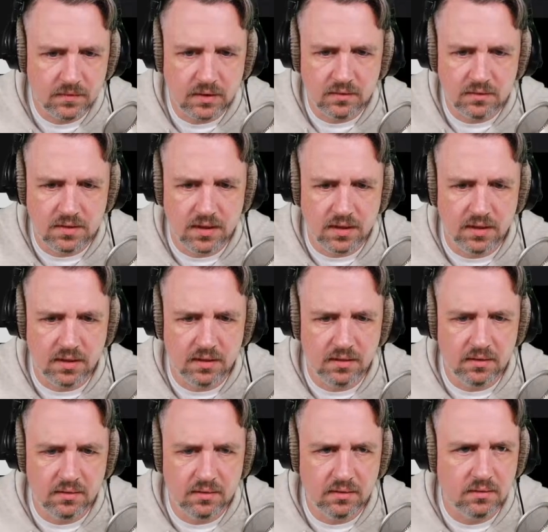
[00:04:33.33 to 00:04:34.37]
day
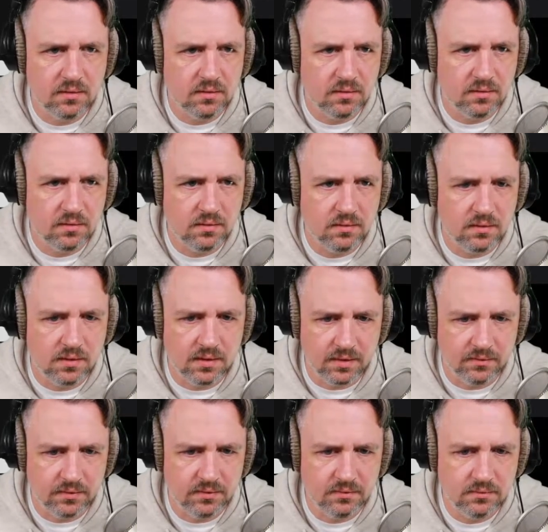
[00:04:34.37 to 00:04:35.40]

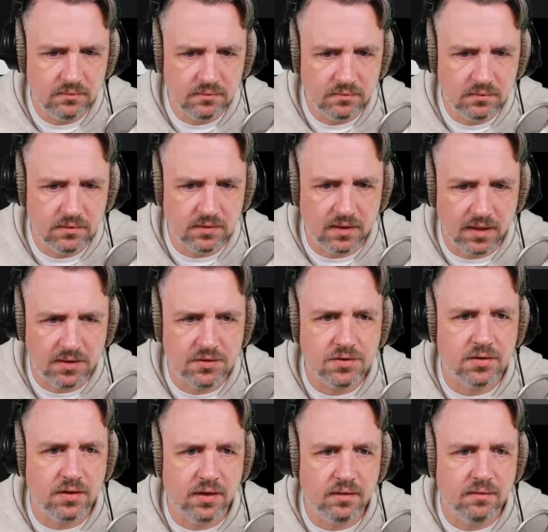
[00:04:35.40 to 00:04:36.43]
11 /
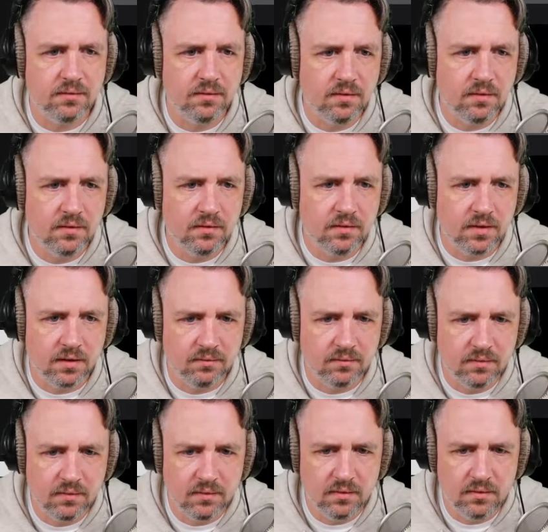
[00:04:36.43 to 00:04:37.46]
yeah. Okay.
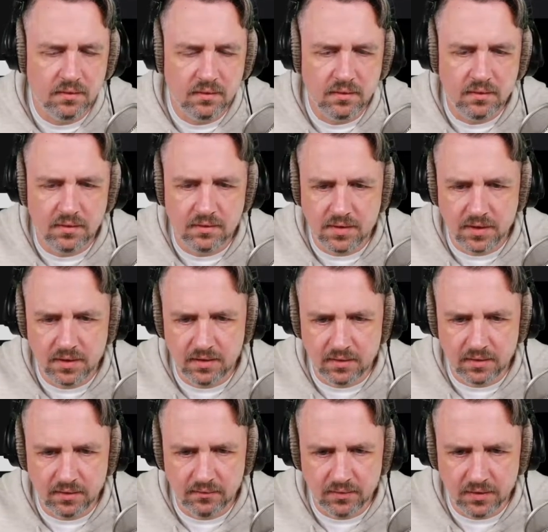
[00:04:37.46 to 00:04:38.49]
Day
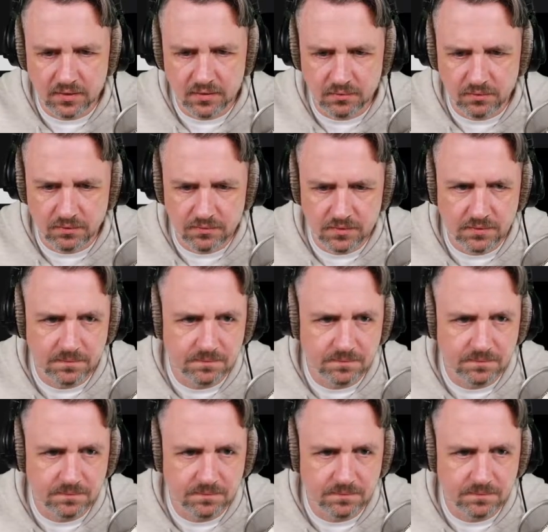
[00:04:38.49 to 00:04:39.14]
11.swift.